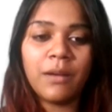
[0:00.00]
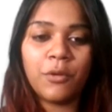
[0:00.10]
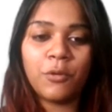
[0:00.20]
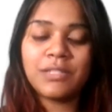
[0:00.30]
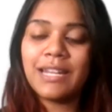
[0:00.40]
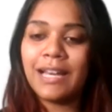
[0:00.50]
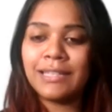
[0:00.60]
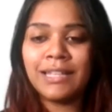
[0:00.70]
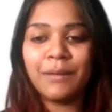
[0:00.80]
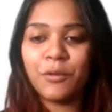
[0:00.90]
approach, and
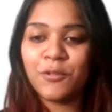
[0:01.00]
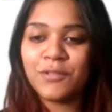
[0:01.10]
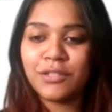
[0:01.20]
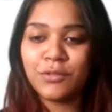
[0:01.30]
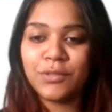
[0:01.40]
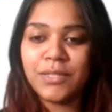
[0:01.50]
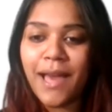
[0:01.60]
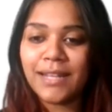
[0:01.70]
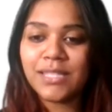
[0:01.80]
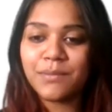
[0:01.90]
other approaches to the
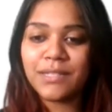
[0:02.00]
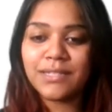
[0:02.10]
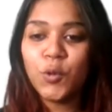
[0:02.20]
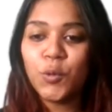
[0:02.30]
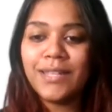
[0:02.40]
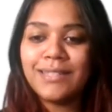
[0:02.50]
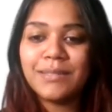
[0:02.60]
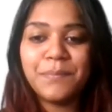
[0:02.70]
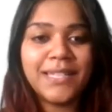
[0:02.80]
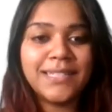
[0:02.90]
management. So
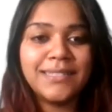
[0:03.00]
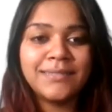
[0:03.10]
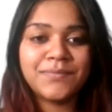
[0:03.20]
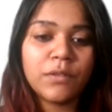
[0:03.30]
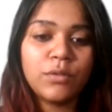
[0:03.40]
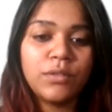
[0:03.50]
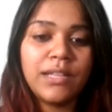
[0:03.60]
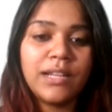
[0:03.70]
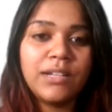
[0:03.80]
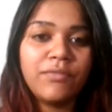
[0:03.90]
let's begin. So
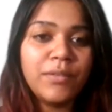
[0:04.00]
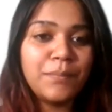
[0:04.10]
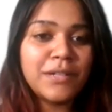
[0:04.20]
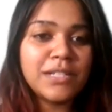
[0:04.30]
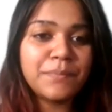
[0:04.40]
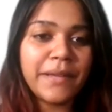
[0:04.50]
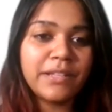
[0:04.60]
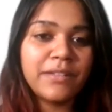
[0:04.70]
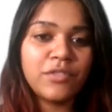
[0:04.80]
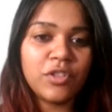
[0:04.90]
there are different
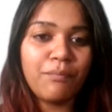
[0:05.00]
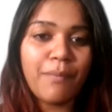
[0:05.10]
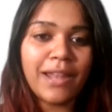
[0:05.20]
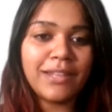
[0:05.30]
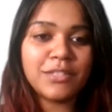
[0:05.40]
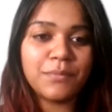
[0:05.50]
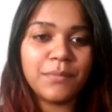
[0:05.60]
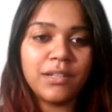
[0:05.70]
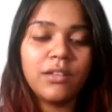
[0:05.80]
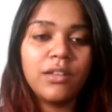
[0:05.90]
perspectives of
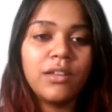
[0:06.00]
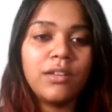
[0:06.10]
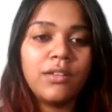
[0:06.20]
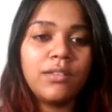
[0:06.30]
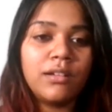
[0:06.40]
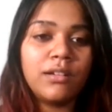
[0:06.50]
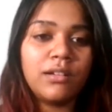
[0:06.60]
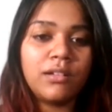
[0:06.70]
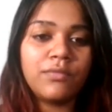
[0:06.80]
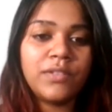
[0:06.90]
management,
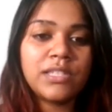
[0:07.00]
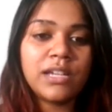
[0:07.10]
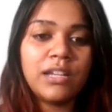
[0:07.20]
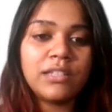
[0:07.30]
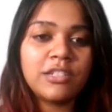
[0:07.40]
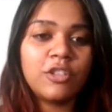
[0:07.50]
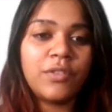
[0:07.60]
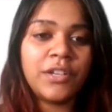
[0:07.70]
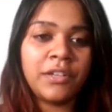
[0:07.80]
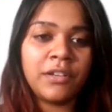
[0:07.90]
which are listed
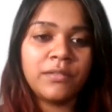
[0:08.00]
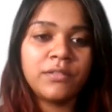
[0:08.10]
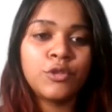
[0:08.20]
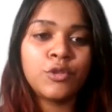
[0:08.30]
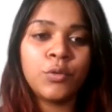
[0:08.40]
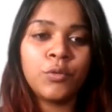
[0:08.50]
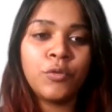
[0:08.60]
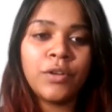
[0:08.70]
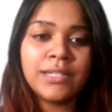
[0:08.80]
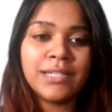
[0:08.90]
over here. So
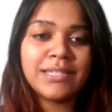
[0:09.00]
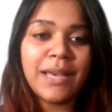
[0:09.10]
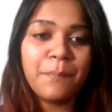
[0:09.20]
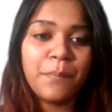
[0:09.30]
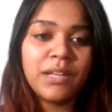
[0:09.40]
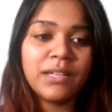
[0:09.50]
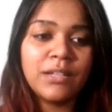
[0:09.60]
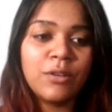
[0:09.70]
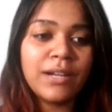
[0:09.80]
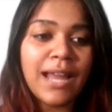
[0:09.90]
first is
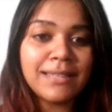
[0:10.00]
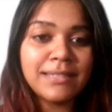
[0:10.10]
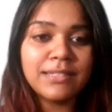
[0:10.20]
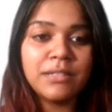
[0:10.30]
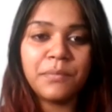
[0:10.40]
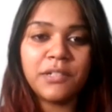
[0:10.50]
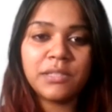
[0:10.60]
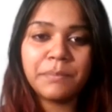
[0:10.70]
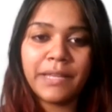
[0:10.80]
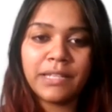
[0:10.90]
empirical or classical
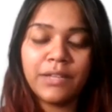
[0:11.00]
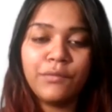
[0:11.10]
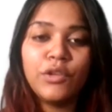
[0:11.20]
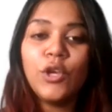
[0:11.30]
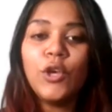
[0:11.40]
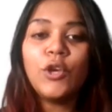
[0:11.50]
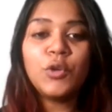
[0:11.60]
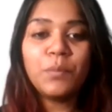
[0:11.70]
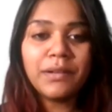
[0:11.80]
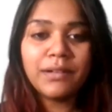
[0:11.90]
perspective,
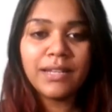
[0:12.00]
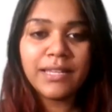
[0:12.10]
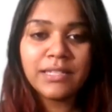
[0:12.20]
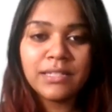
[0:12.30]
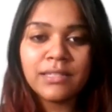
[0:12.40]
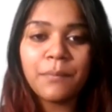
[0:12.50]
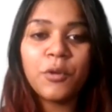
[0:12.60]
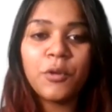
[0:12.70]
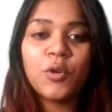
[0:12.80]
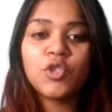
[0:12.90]
human relations
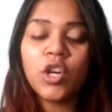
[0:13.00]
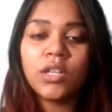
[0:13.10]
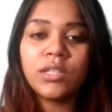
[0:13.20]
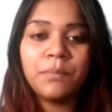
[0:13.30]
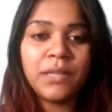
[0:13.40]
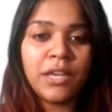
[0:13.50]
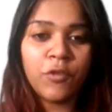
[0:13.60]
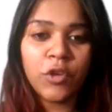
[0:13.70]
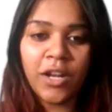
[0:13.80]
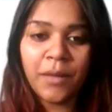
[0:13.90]
approach or the
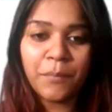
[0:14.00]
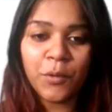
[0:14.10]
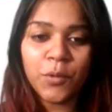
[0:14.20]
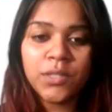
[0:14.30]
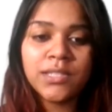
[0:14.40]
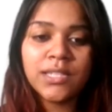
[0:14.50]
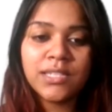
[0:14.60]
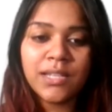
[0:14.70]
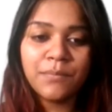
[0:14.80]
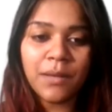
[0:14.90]
behavioral approach,
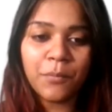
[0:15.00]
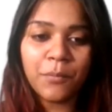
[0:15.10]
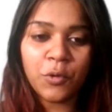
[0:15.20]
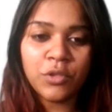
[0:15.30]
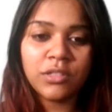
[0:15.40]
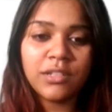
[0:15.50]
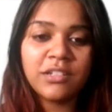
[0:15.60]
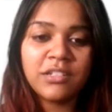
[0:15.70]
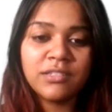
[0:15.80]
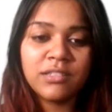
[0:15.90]
systems approach,
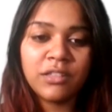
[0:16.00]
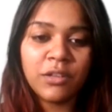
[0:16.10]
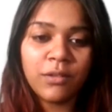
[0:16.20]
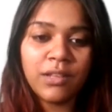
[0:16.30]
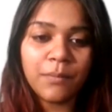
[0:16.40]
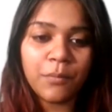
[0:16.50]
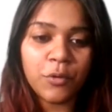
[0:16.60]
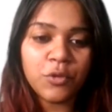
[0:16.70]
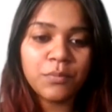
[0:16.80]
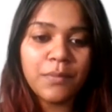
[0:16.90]
decision theory
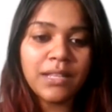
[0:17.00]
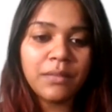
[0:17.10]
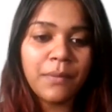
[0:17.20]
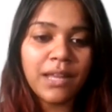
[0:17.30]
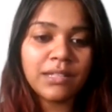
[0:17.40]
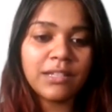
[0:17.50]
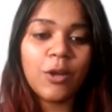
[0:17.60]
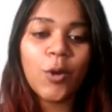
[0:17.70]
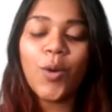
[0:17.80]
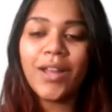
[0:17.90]
approach, mathematical
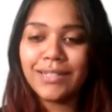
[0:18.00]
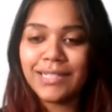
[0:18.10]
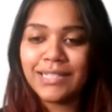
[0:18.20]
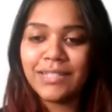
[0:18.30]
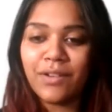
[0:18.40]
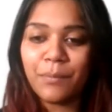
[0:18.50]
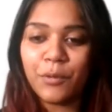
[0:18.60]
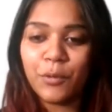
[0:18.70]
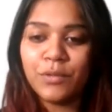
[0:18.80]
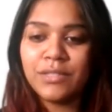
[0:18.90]
or quantitative
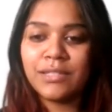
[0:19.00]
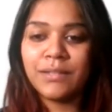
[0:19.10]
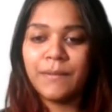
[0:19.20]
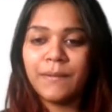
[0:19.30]
approach,